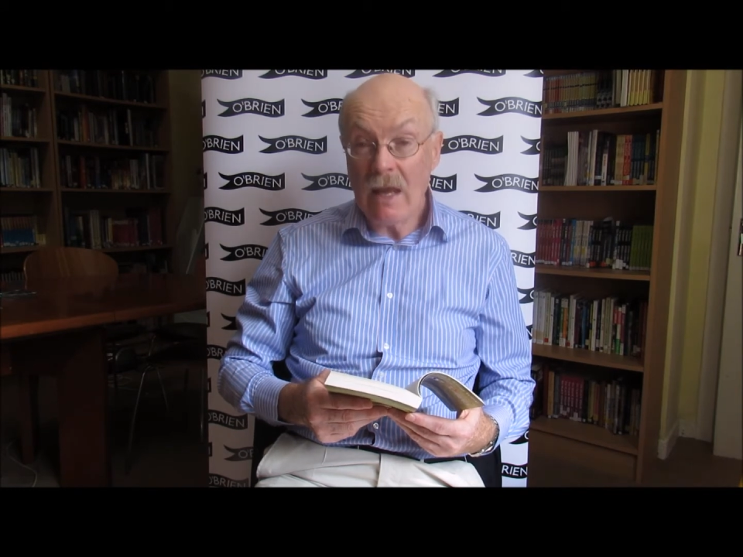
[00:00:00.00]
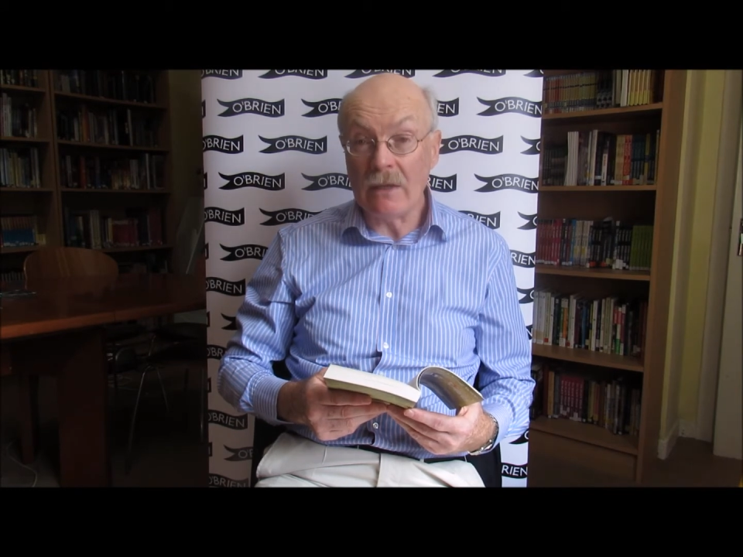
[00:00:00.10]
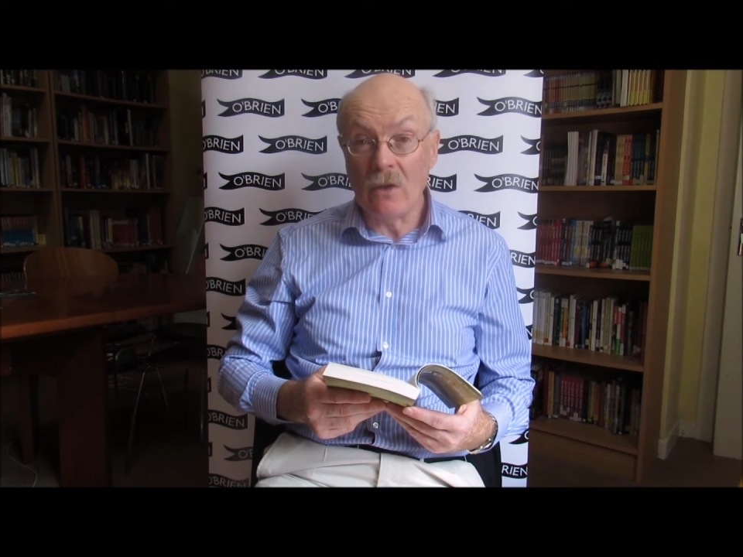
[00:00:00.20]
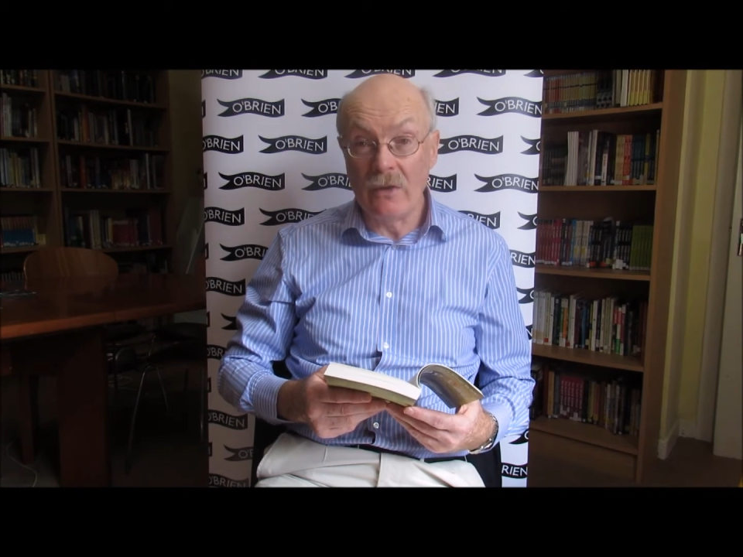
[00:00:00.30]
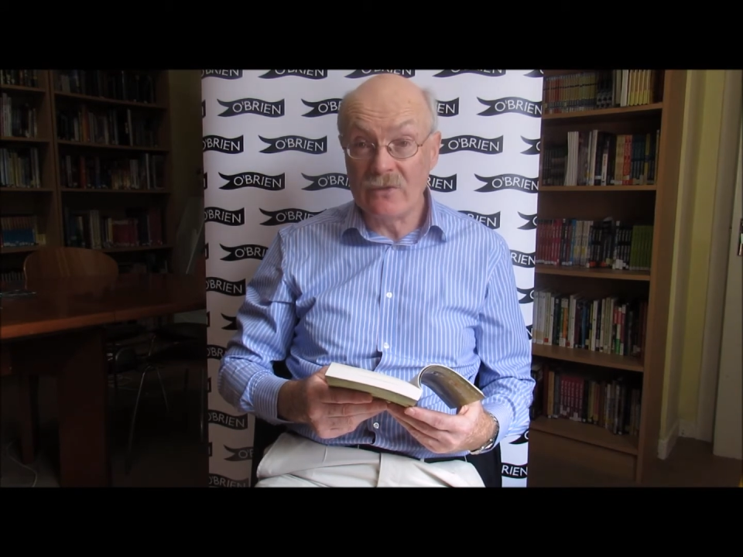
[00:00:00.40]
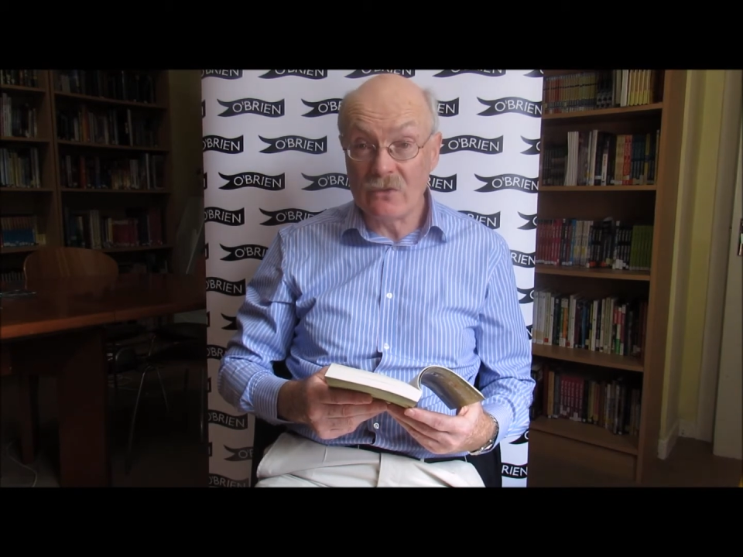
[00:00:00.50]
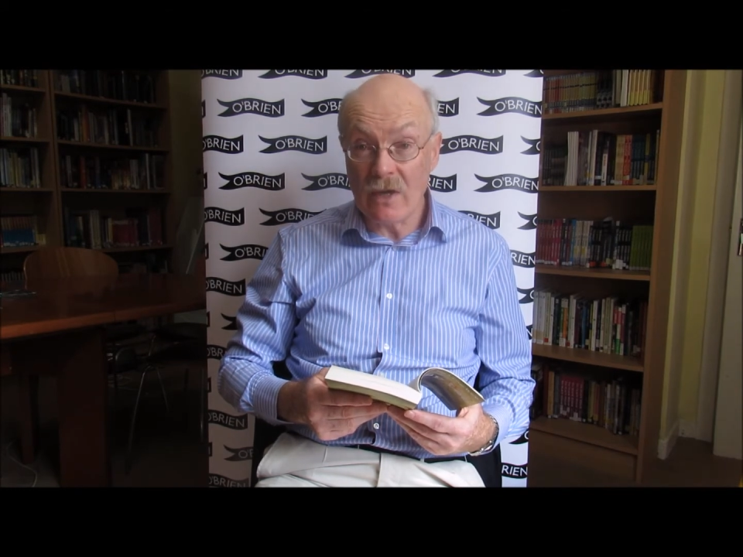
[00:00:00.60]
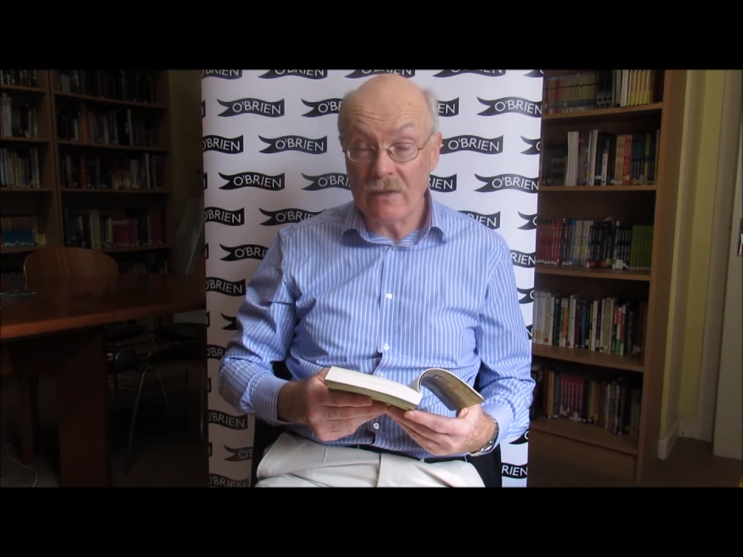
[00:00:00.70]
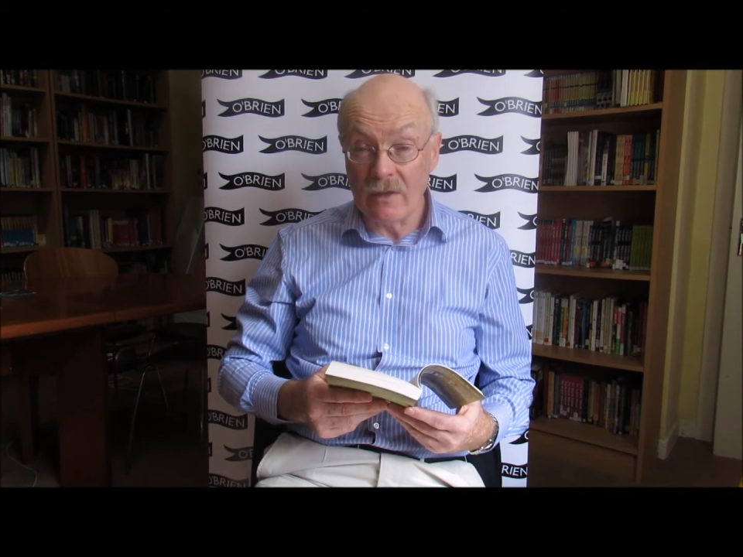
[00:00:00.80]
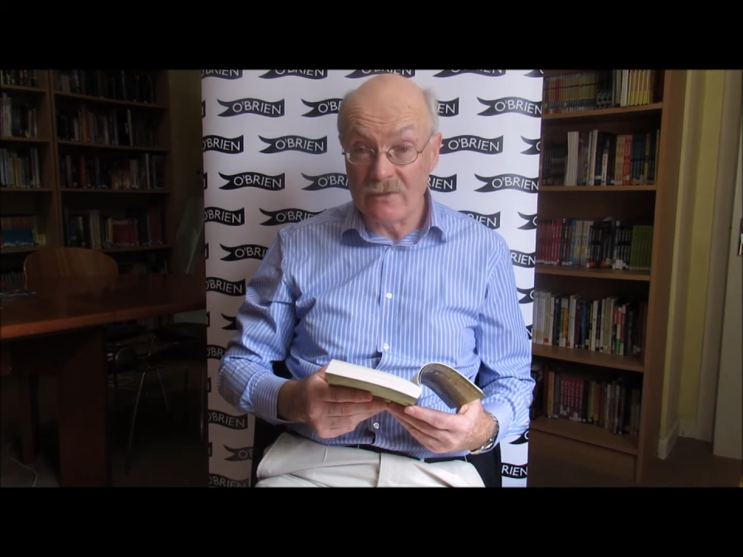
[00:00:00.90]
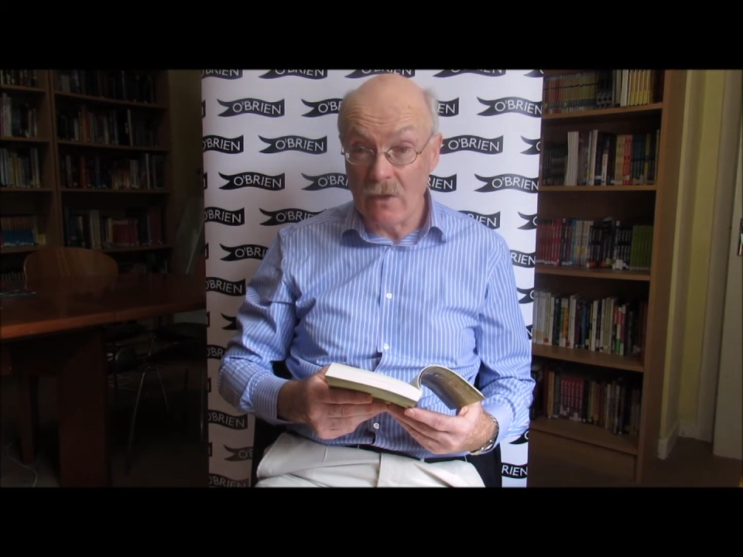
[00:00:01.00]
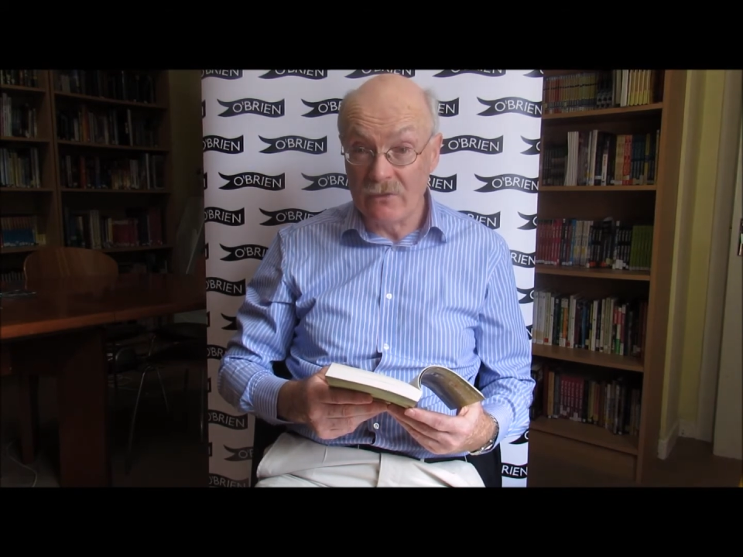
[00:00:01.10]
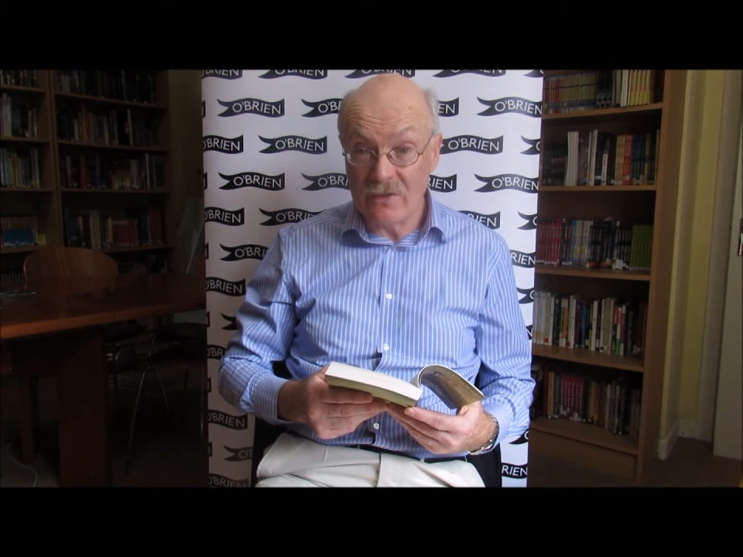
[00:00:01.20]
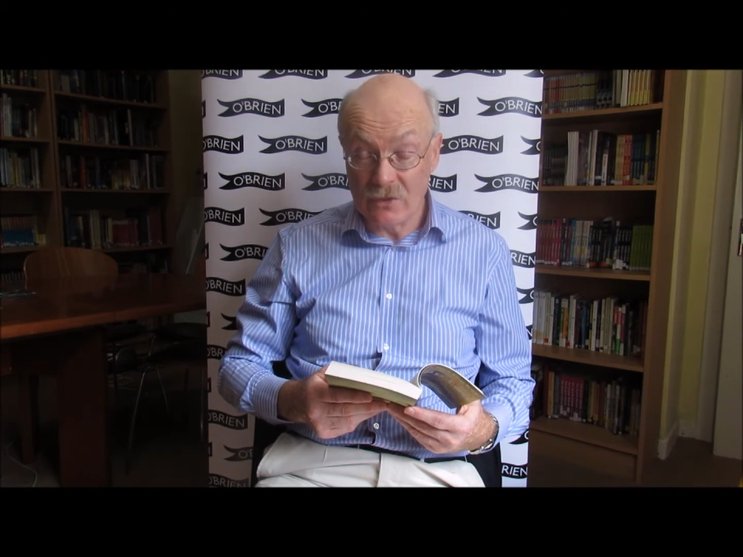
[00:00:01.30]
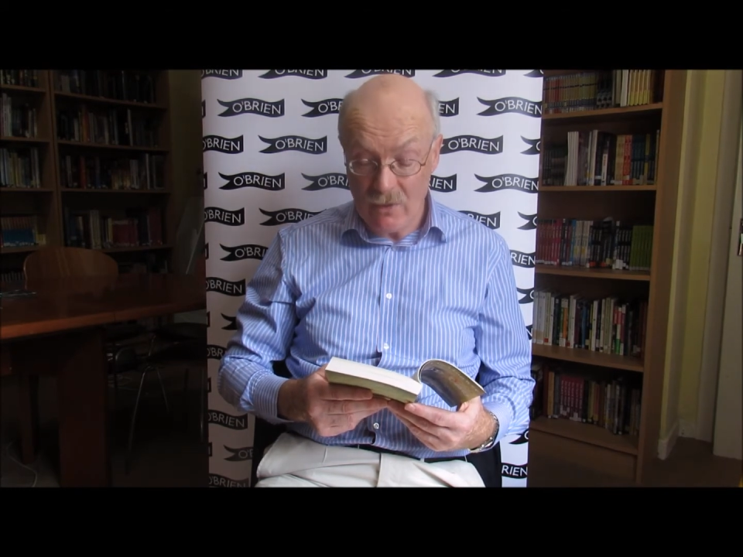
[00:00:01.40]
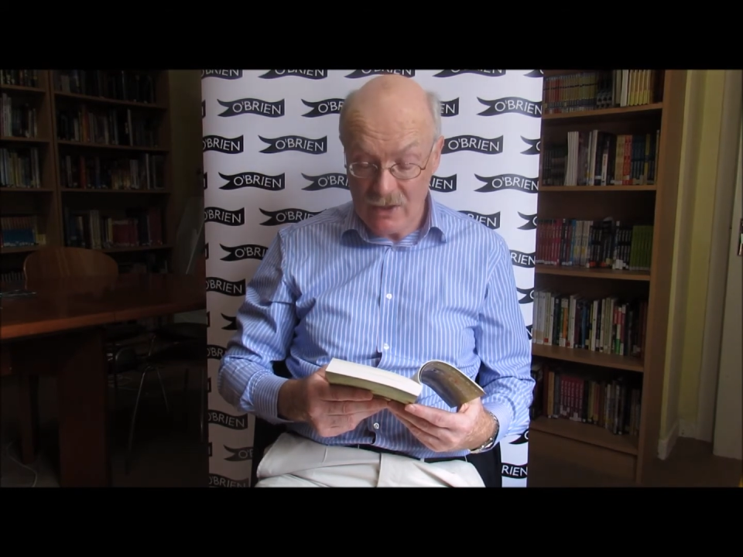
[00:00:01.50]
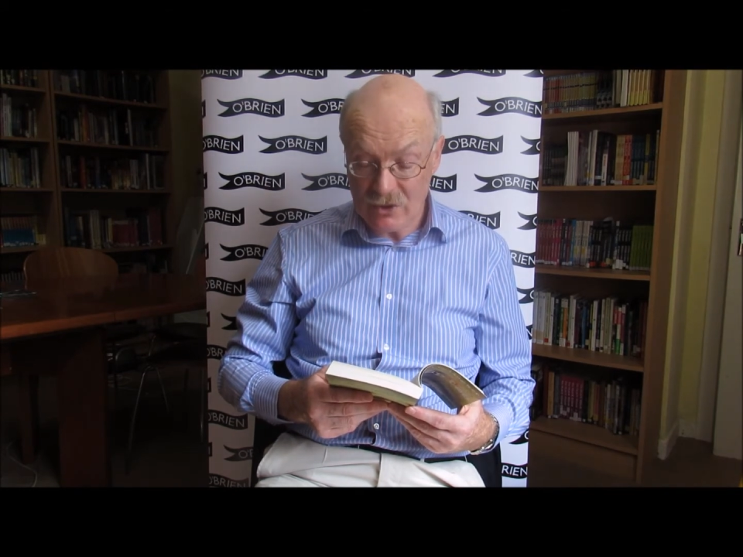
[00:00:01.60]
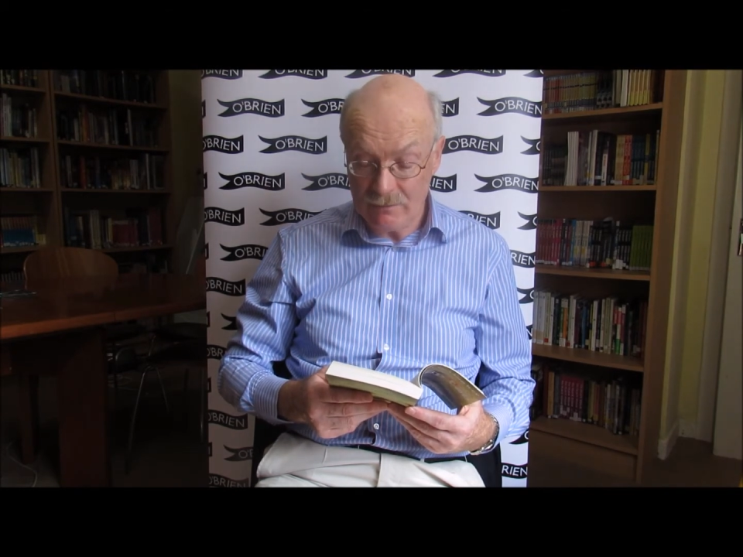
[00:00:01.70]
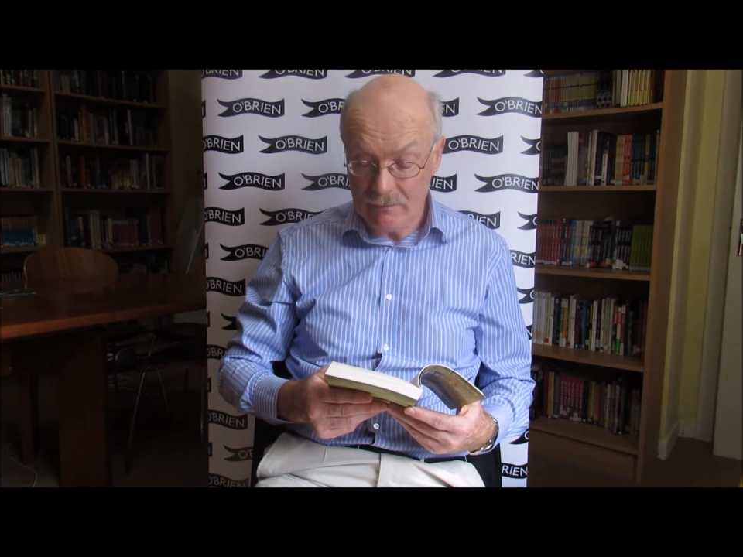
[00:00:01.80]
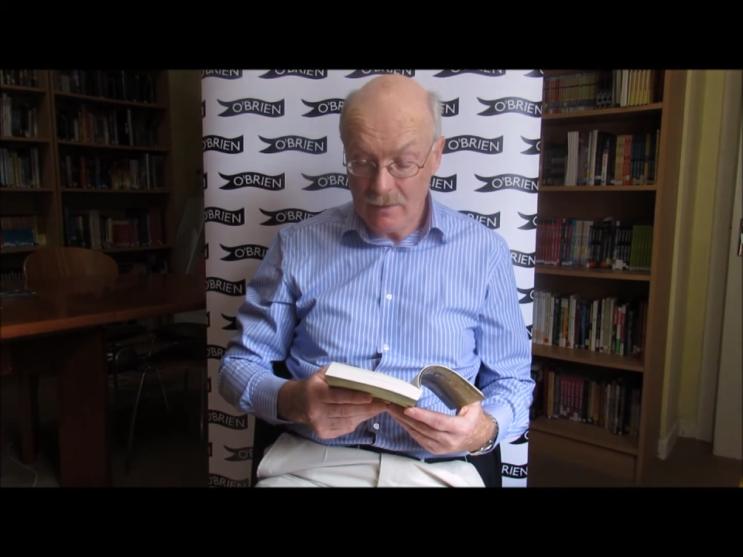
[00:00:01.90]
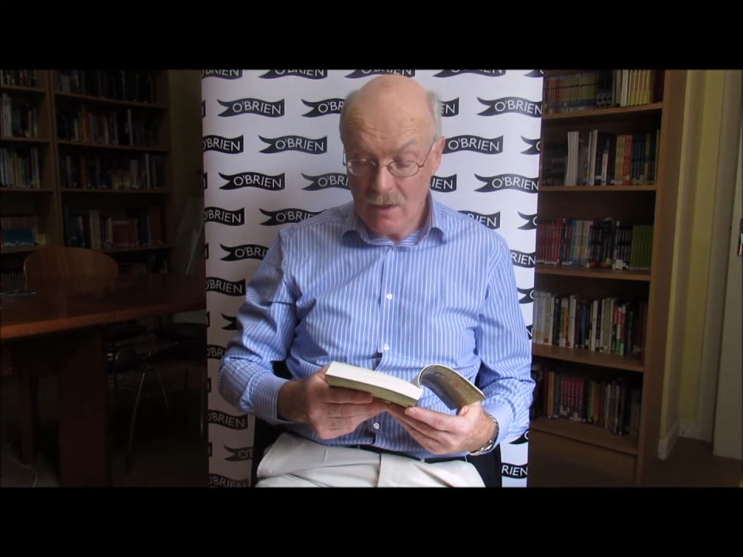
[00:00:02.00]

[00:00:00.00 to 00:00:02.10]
and concentrate on his own situation.